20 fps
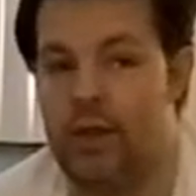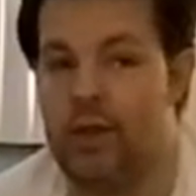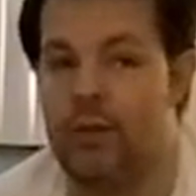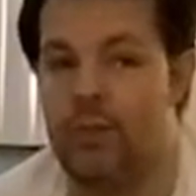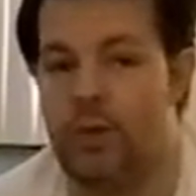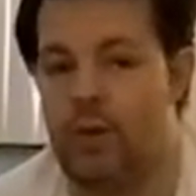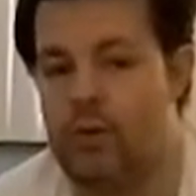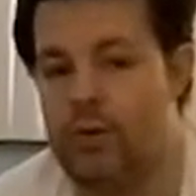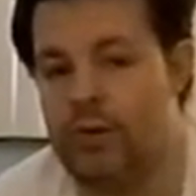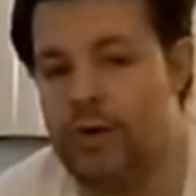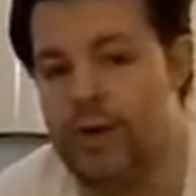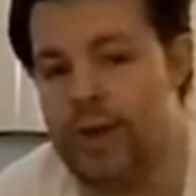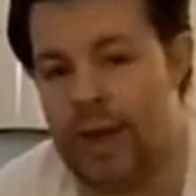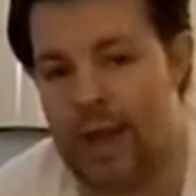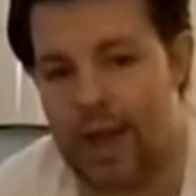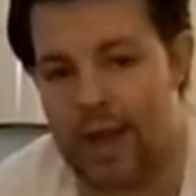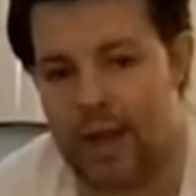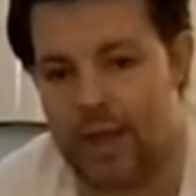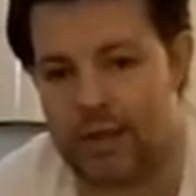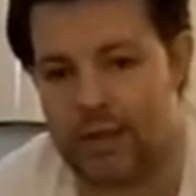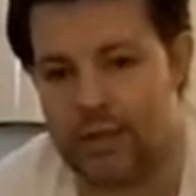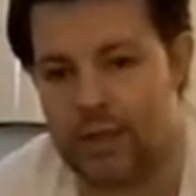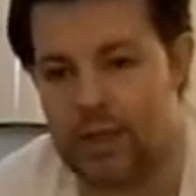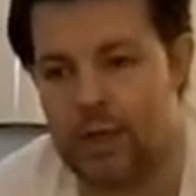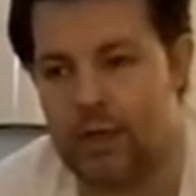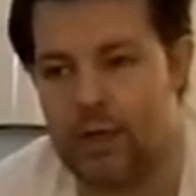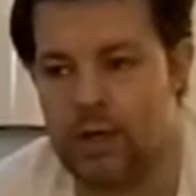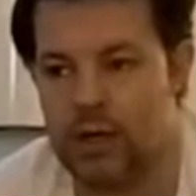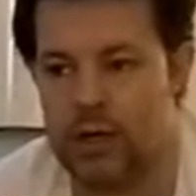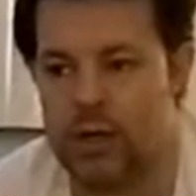your opponent has,
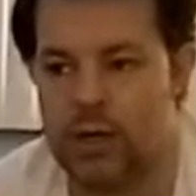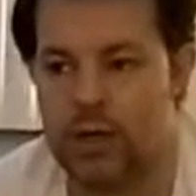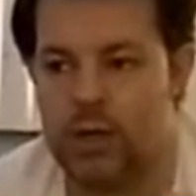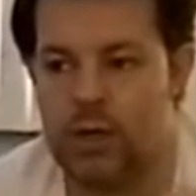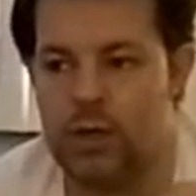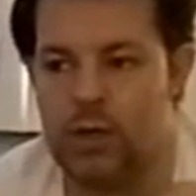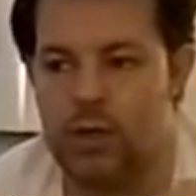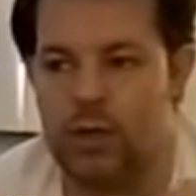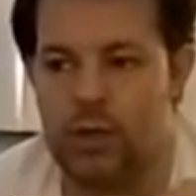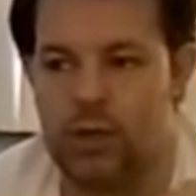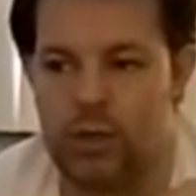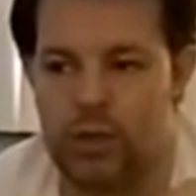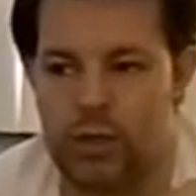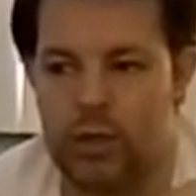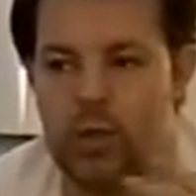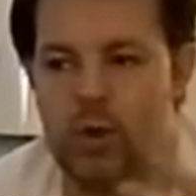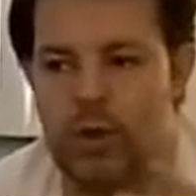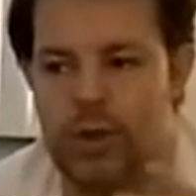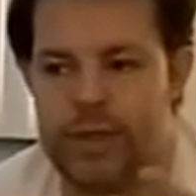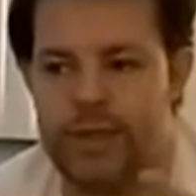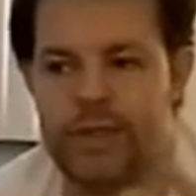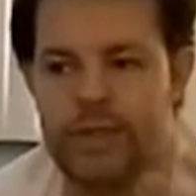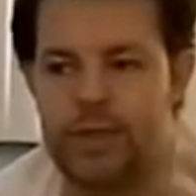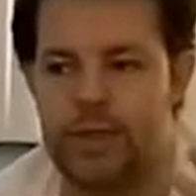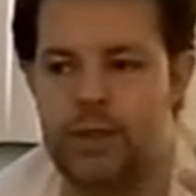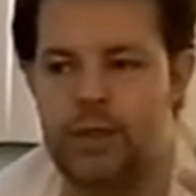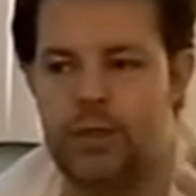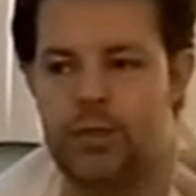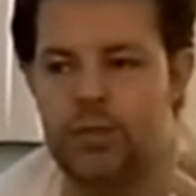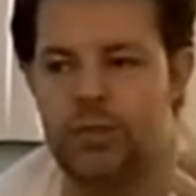you'll
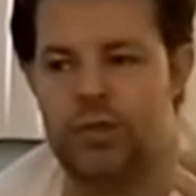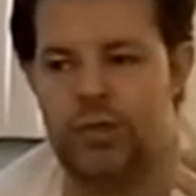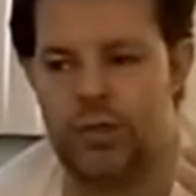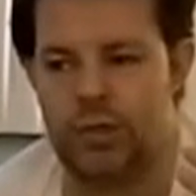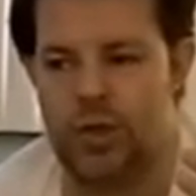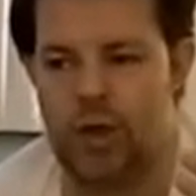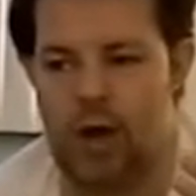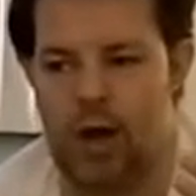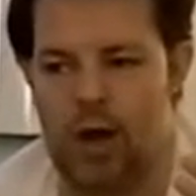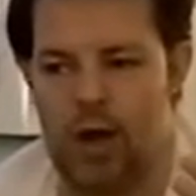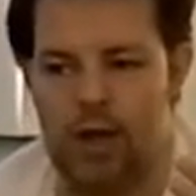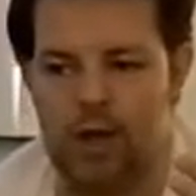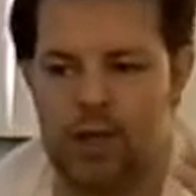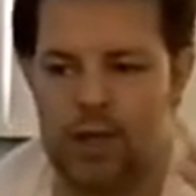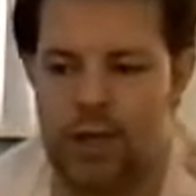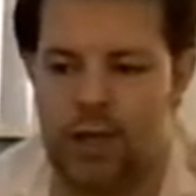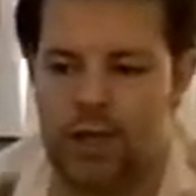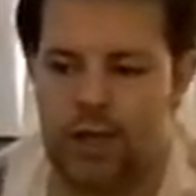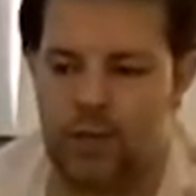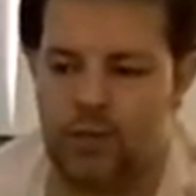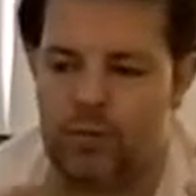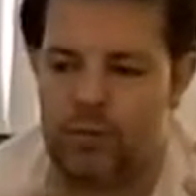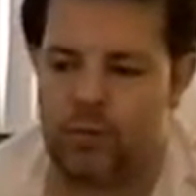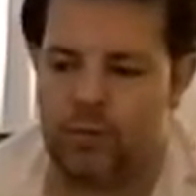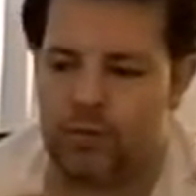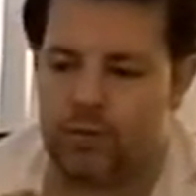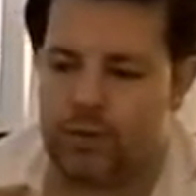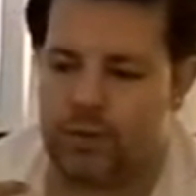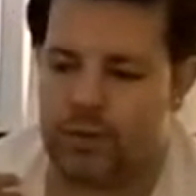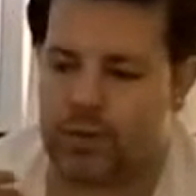instantly lose your card. Like, you
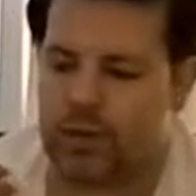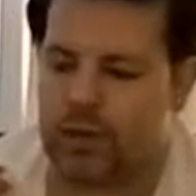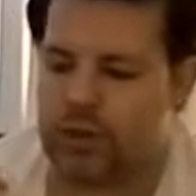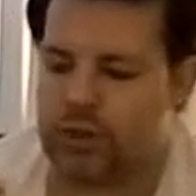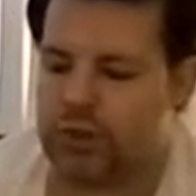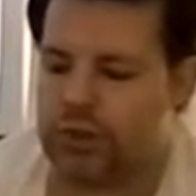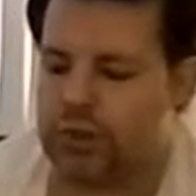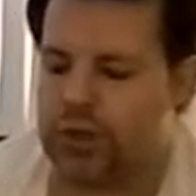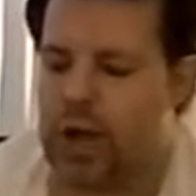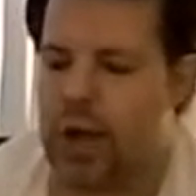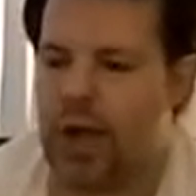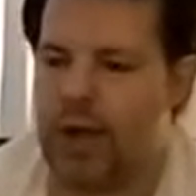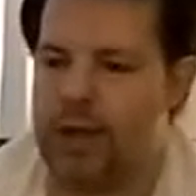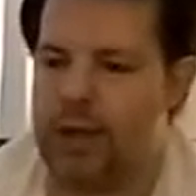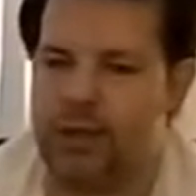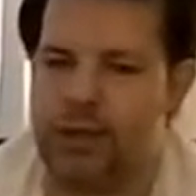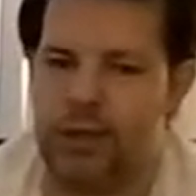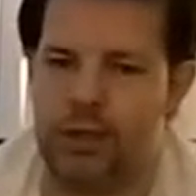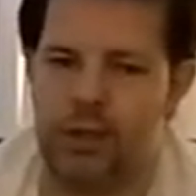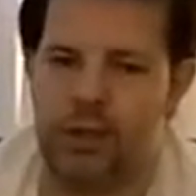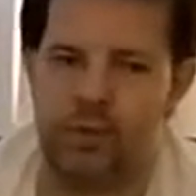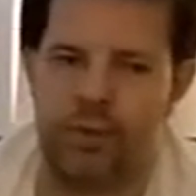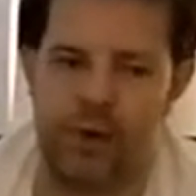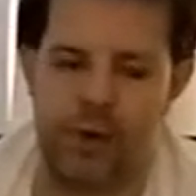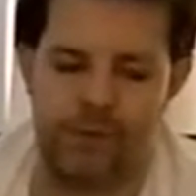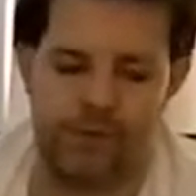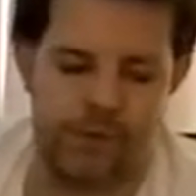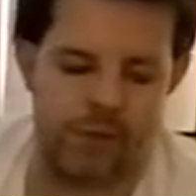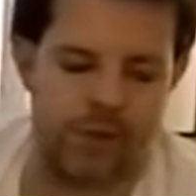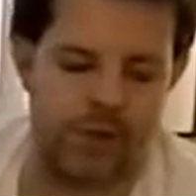will get shot into the
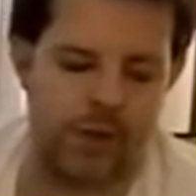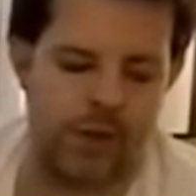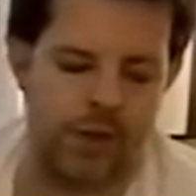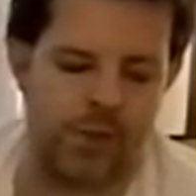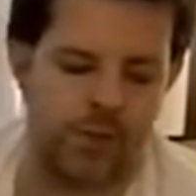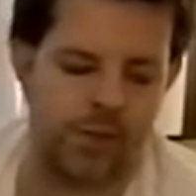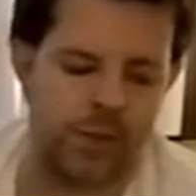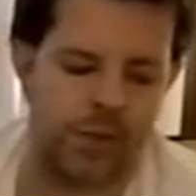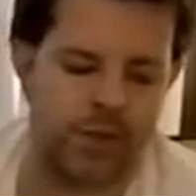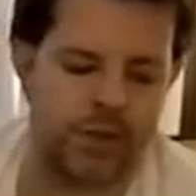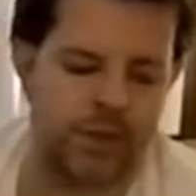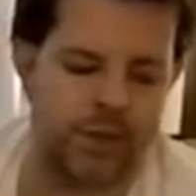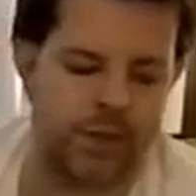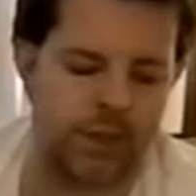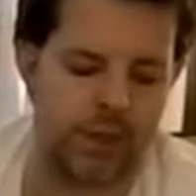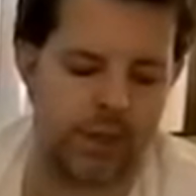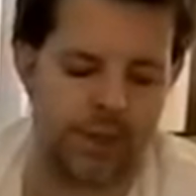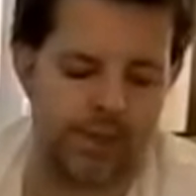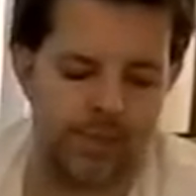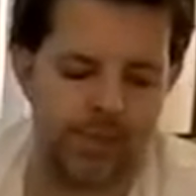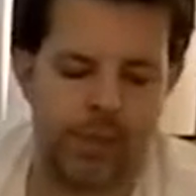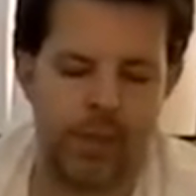grave instantly.